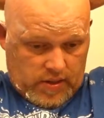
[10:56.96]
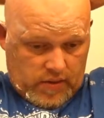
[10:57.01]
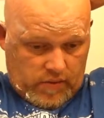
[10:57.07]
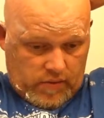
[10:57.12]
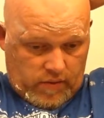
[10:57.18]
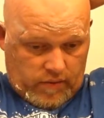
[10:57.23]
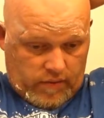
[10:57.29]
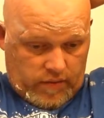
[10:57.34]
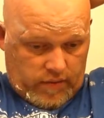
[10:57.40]

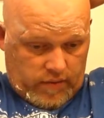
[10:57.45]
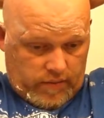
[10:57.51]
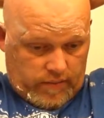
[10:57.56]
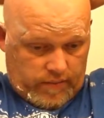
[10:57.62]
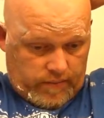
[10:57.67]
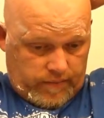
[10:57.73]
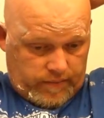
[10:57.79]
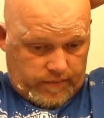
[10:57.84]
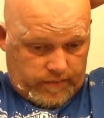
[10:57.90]
go over
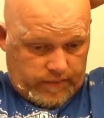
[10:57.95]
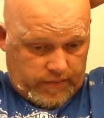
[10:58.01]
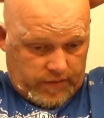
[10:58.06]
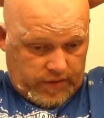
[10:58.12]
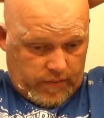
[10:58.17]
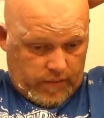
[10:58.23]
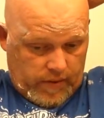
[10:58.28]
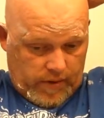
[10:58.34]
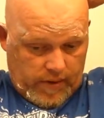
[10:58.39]

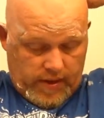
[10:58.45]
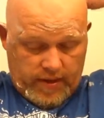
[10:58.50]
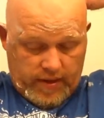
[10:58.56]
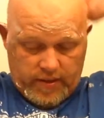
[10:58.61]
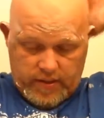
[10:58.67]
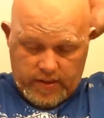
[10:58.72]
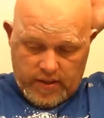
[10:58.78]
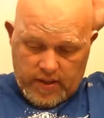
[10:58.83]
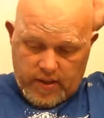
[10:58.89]
some
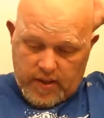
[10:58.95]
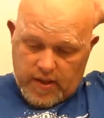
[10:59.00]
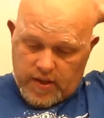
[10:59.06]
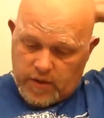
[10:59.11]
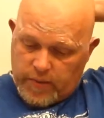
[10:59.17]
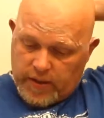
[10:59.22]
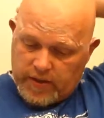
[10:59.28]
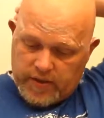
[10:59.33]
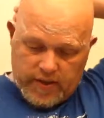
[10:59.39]
areas,
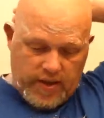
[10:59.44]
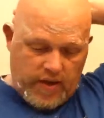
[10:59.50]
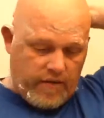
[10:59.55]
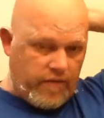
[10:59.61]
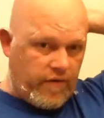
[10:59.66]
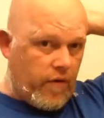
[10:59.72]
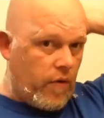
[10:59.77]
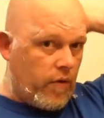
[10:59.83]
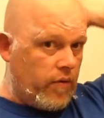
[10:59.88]
especially
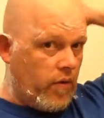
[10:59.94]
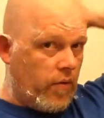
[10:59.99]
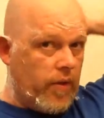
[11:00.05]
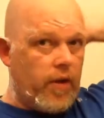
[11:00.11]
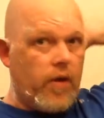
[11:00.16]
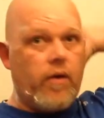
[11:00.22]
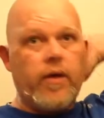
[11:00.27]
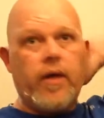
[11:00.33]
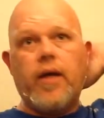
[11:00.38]
that fold that
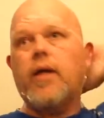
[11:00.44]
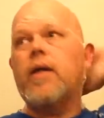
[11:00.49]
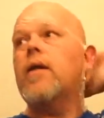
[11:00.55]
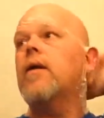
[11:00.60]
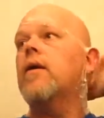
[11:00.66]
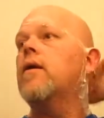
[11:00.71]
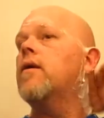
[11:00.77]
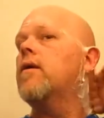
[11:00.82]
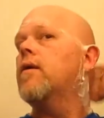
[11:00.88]
we all get
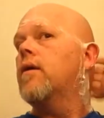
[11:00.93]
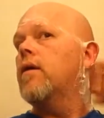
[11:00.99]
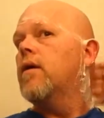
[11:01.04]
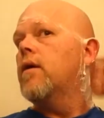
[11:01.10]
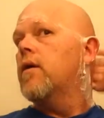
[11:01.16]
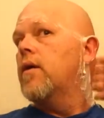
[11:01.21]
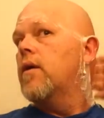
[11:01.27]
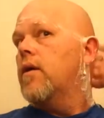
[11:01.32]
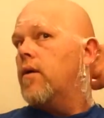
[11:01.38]

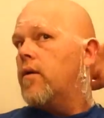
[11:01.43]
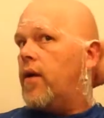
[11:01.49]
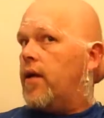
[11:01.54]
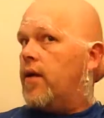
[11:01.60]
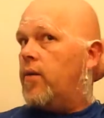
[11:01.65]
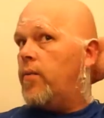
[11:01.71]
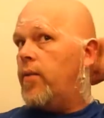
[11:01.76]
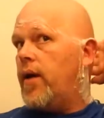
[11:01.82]
right in the